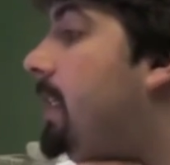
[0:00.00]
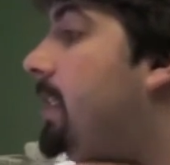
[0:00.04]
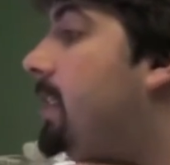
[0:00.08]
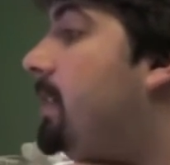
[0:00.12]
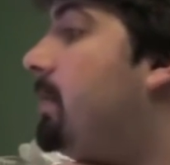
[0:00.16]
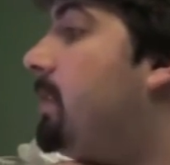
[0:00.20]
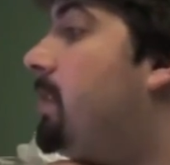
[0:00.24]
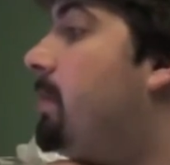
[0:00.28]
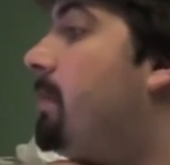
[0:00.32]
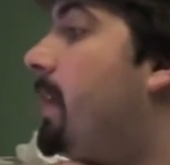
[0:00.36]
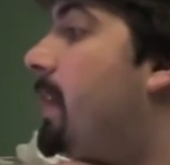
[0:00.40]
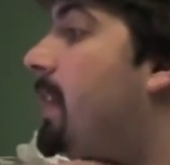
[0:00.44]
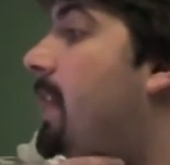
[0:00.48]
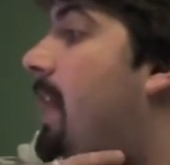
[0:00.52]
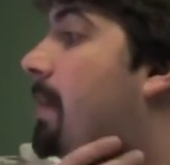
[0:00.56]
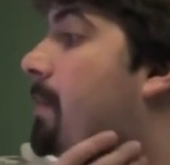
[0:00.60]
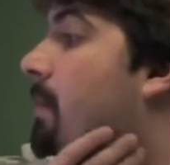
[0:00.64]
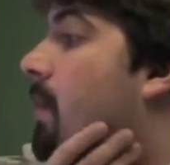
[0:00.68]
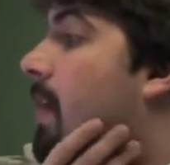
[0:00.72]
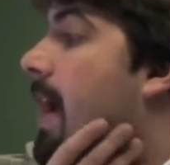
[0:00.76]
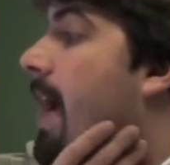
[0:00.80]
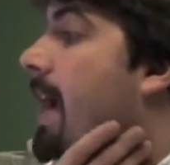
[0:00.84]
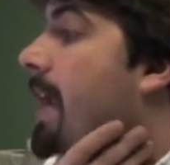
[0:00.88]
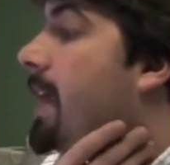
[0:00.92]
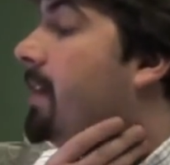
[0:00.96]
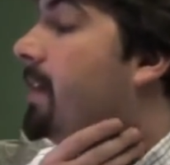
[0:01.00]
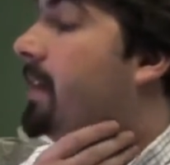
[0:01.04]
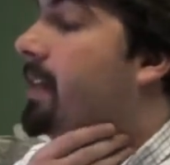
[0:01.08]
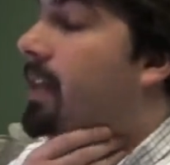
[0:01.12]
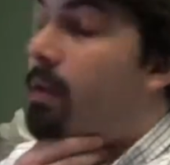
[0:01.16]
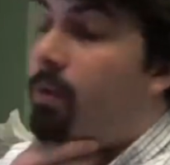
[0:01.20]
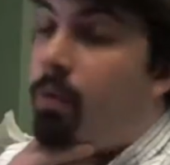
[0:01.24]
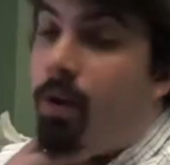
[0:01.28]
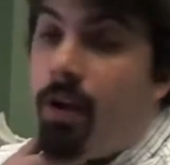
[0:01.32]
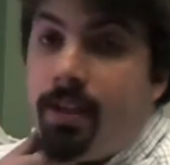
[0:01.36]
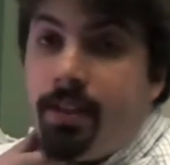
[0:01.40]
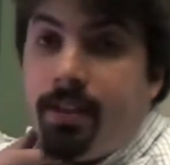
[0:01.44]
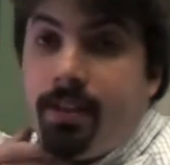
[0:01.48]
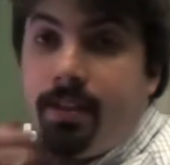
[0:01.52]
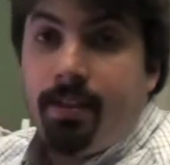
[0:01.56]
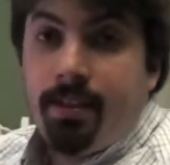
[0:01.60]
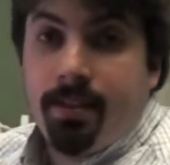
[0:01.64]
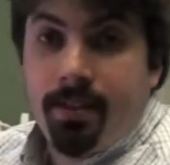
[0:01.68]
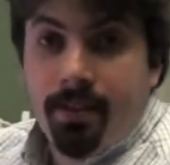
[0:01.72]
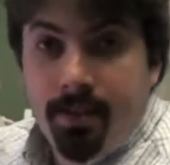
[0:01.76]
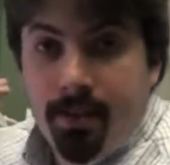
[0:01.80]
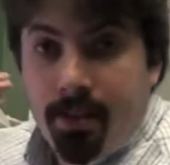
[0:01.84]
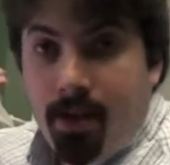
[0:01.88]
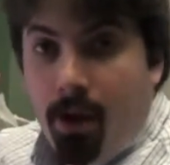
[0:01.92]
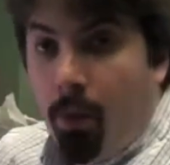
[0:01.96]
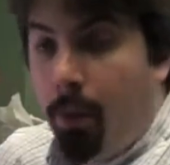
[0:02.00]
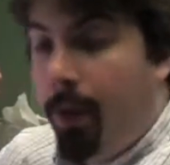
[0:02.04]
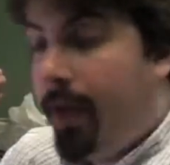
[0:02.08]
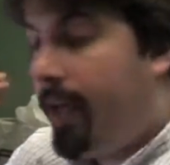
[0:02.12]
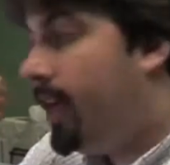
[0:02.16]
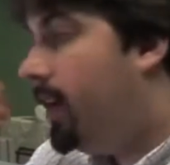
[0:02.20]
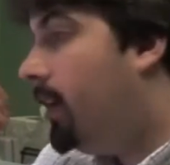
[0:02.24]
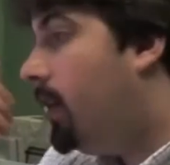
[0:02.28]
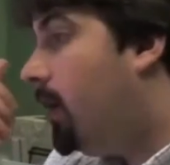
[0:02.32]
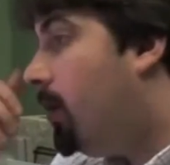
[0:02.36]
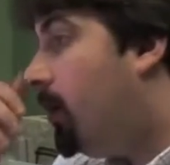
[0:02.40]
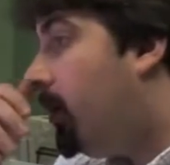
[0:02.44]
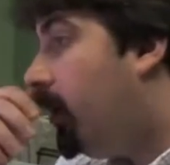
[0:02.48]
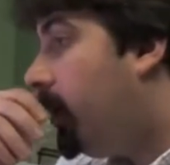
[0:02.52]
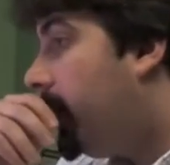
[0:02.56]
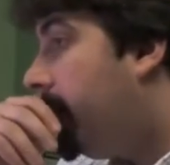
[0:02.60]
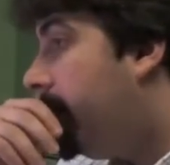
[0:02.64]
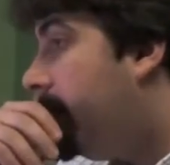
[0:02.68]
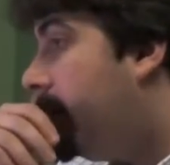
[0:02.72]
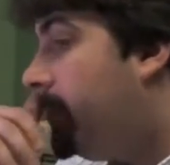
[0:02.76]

seems to be a lot more accurate than it was a week ago or